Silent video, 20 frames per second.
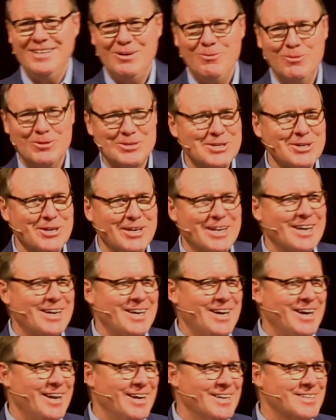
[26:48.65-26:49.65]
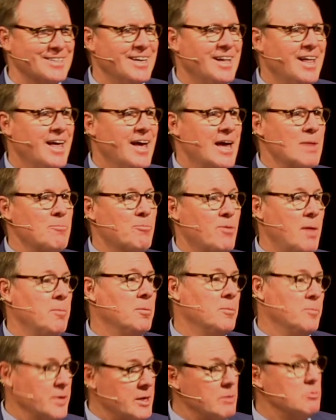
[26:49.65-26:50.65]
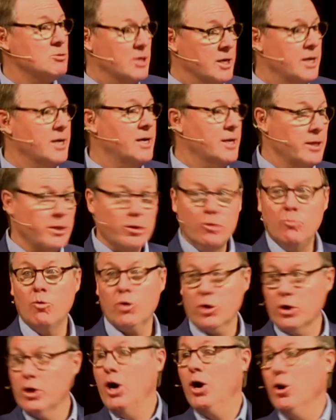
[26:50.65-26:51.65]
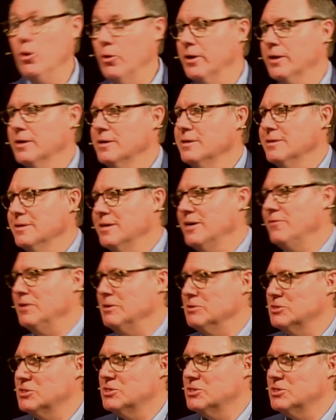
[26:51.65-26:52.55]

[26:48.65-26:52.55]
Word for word: he wasn't going to get it, and probably he was going to get a little more goad if he was